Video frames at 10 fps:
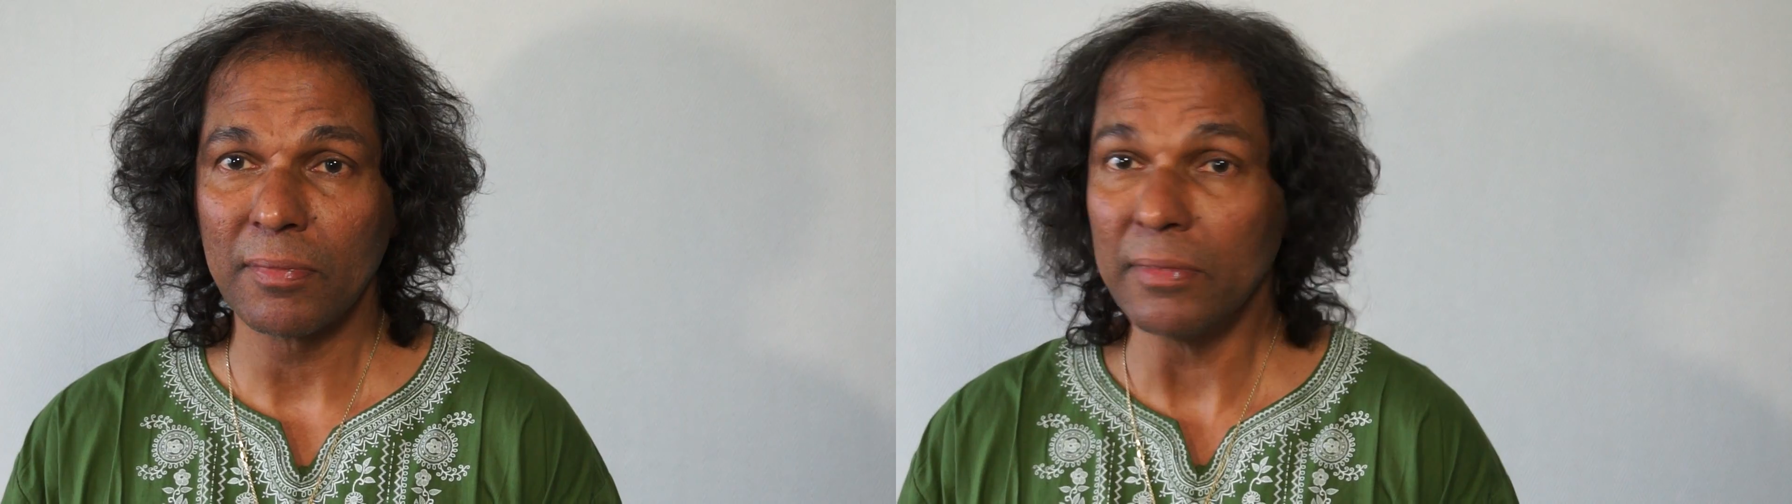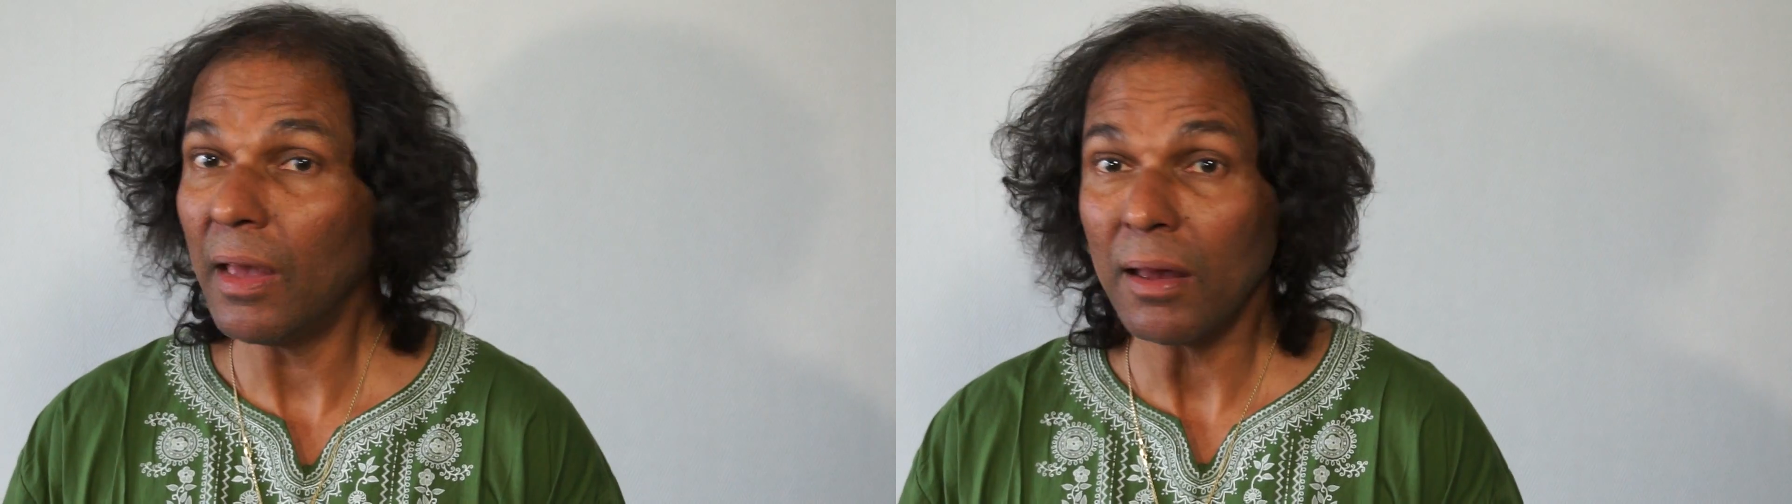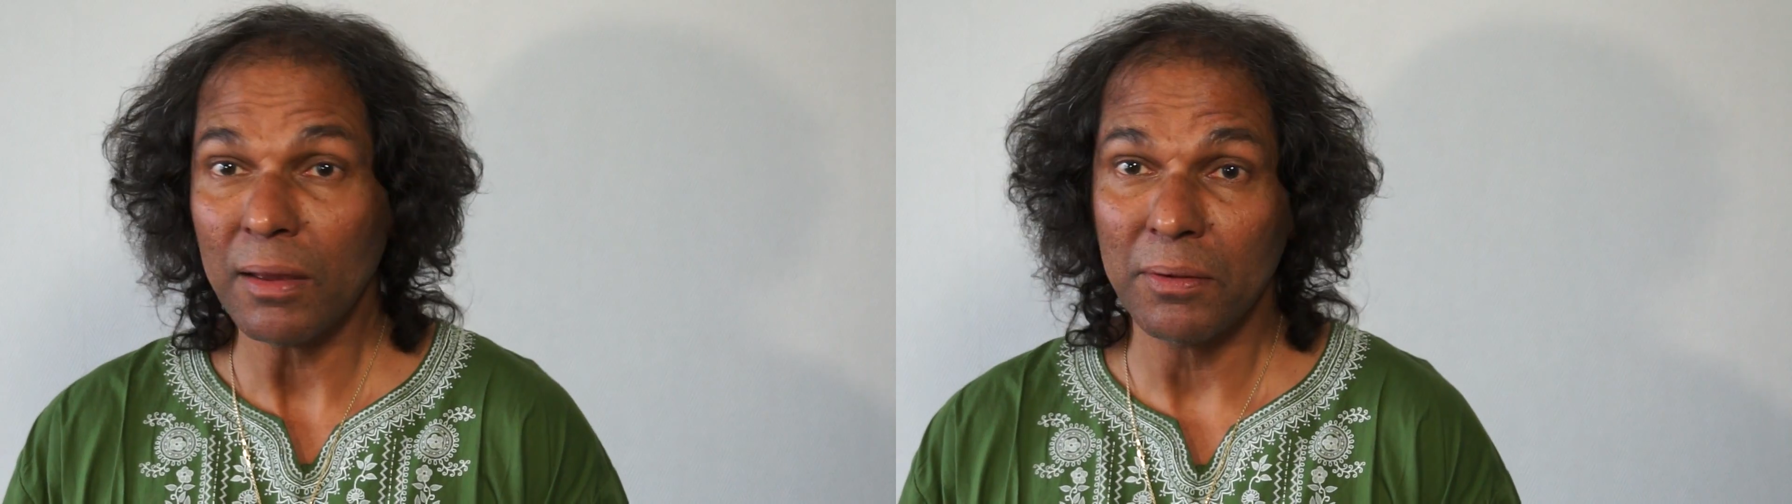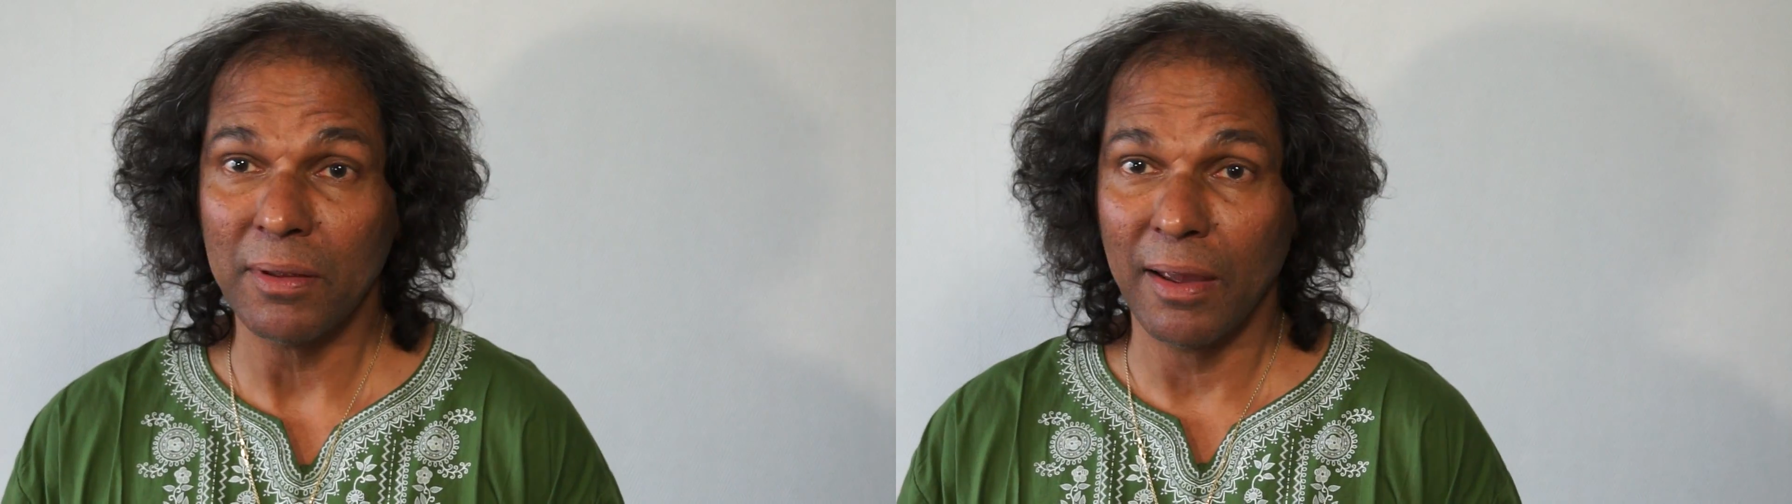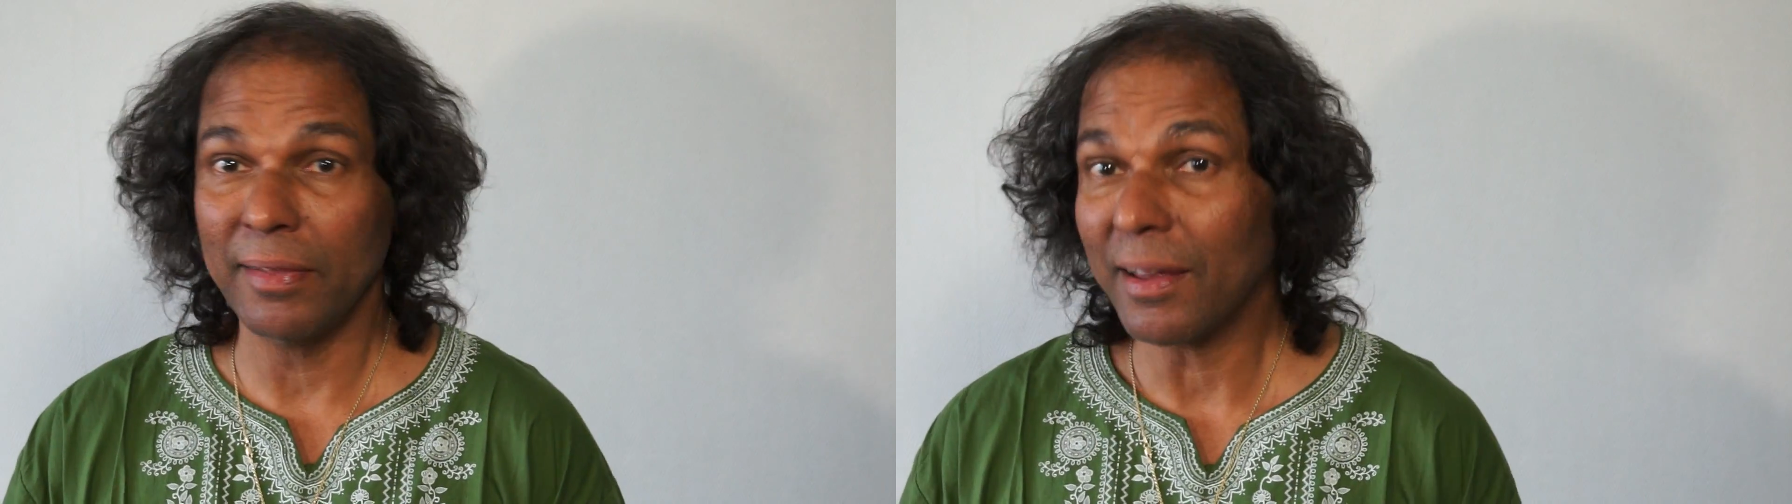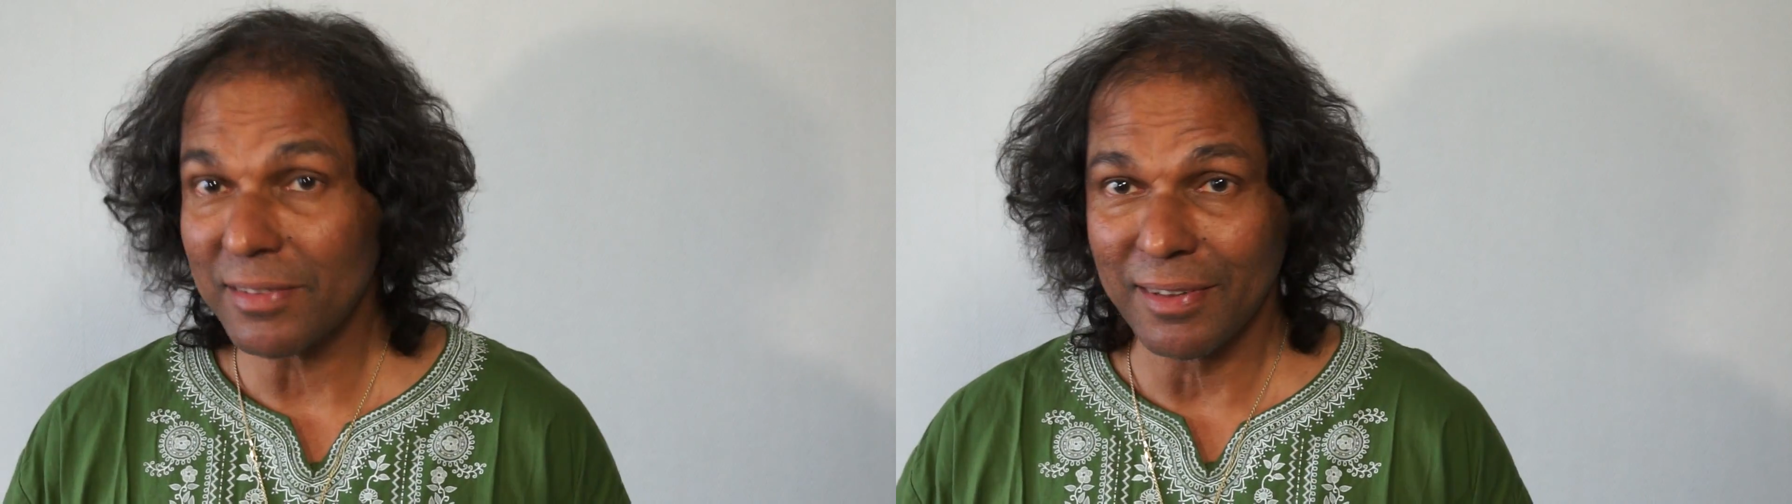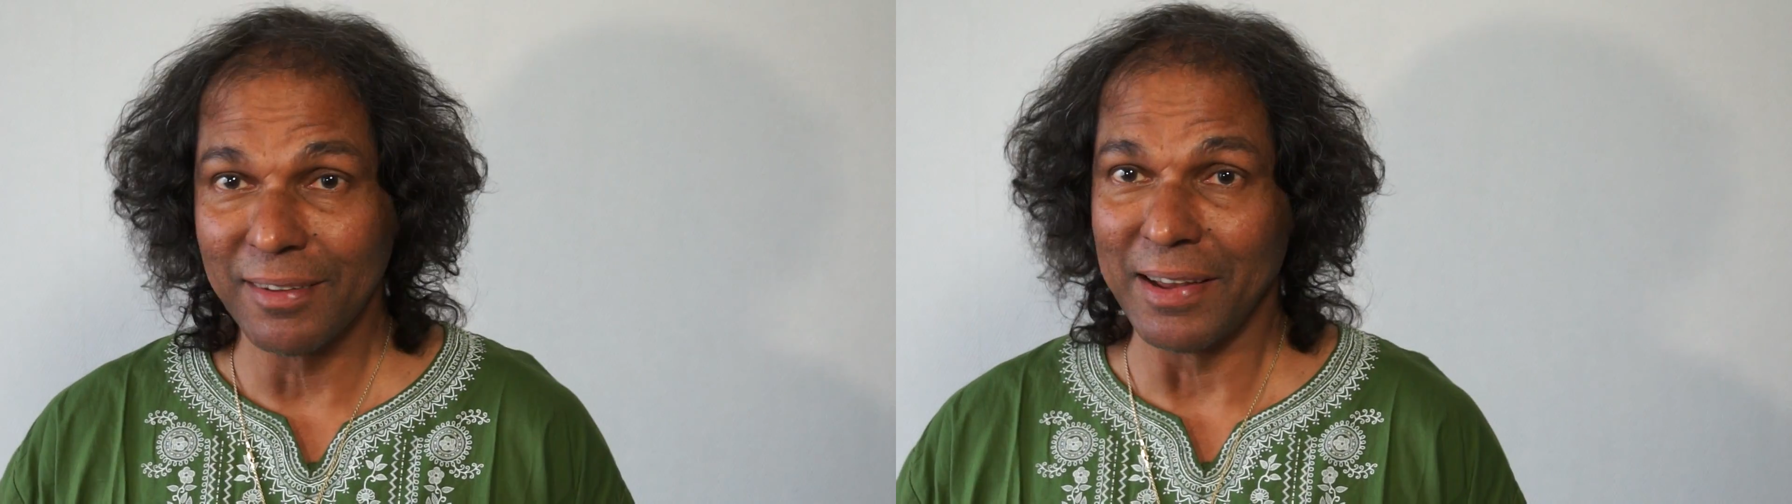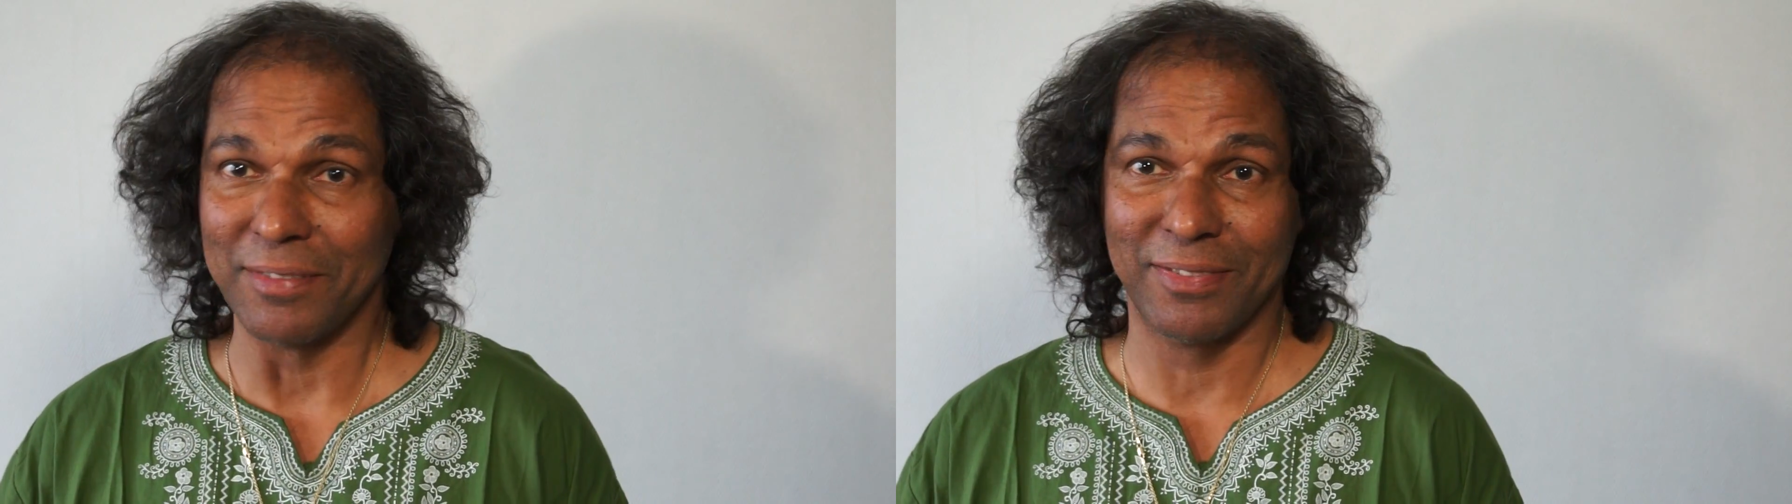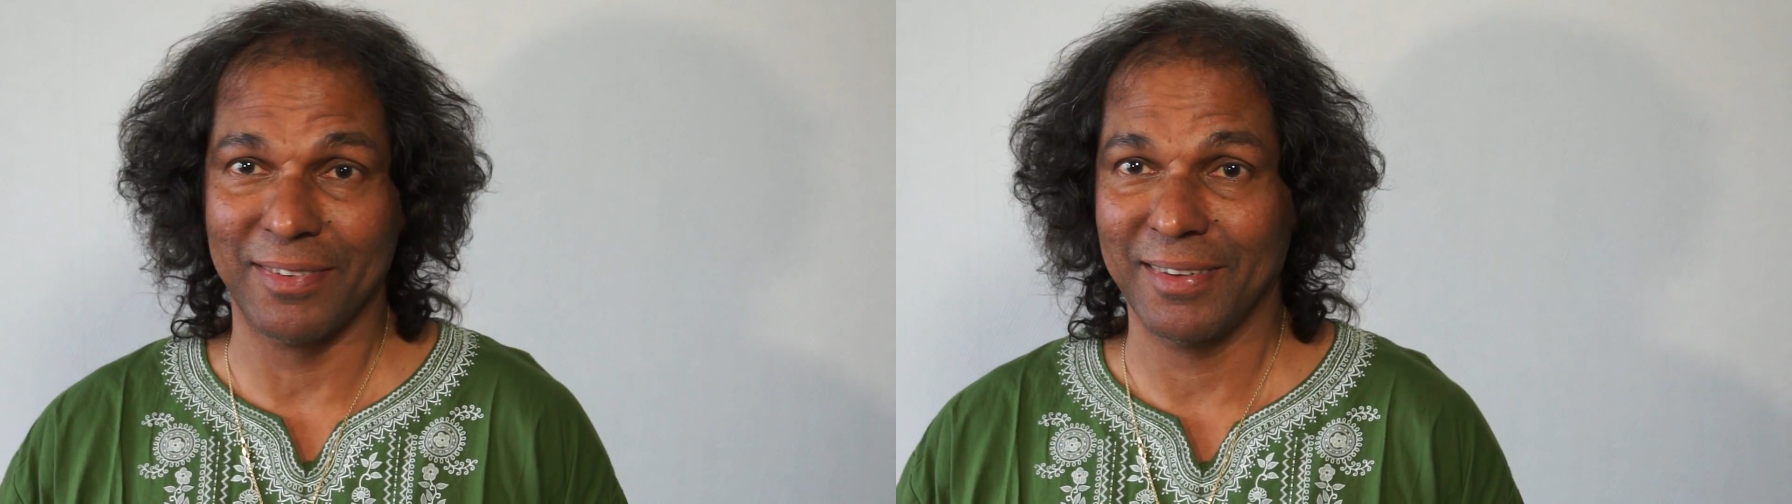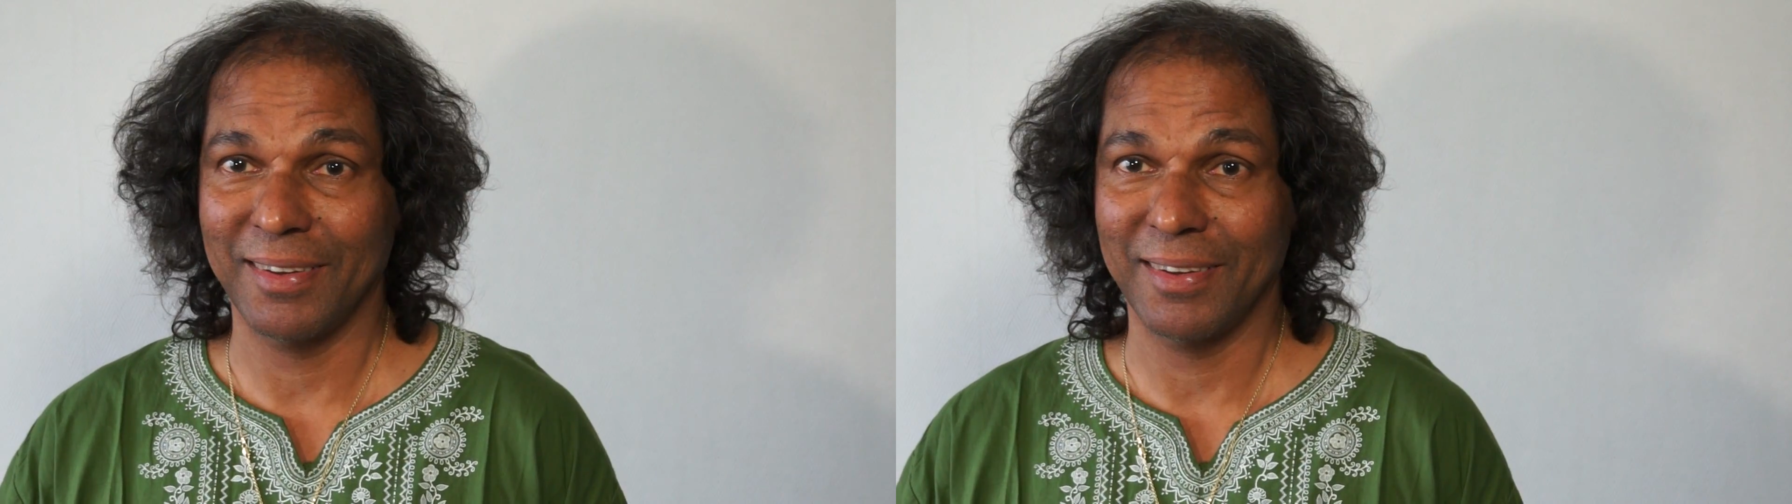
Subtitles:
Yeah, and that's the grief.